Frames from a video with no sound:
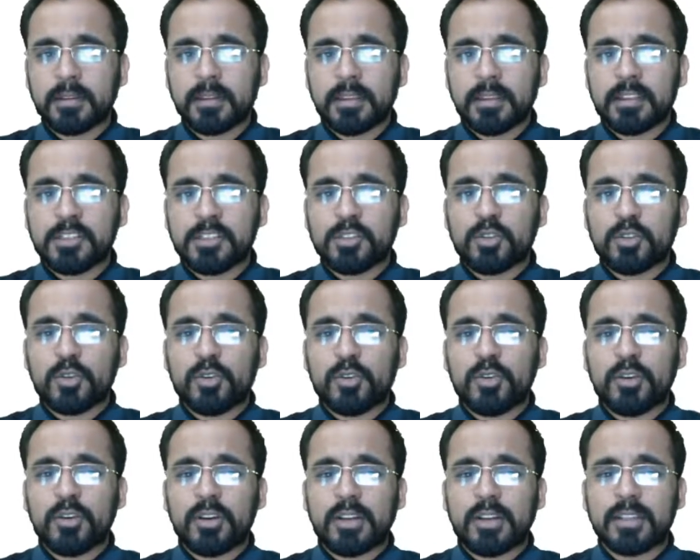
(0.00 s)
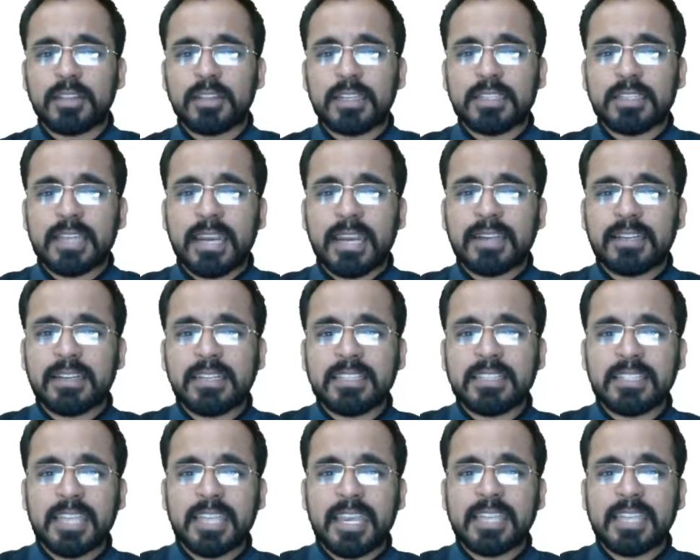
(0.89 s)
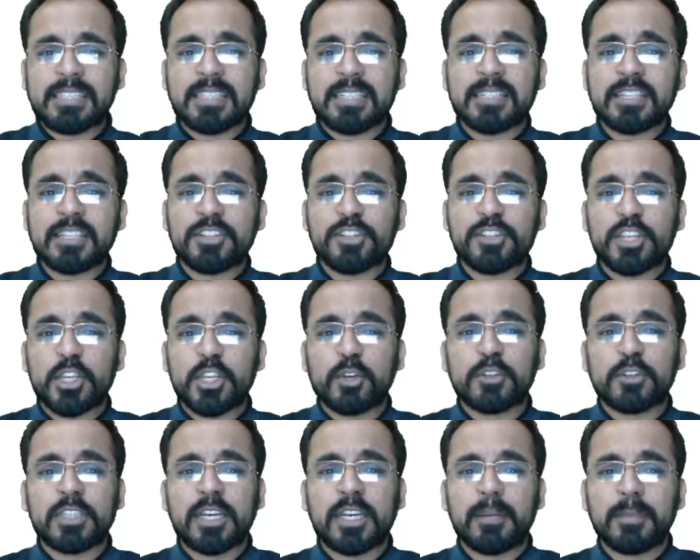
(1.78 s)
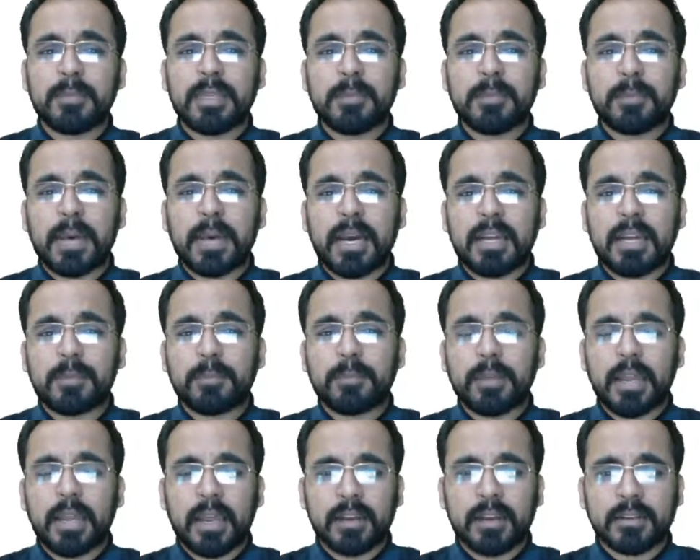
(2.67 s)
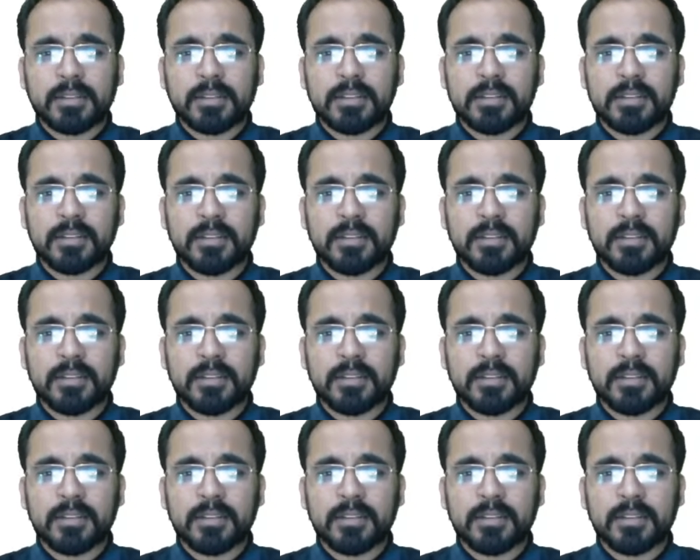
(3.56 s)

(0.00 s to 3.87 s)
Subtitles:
So the title says it's a geothermal power plant,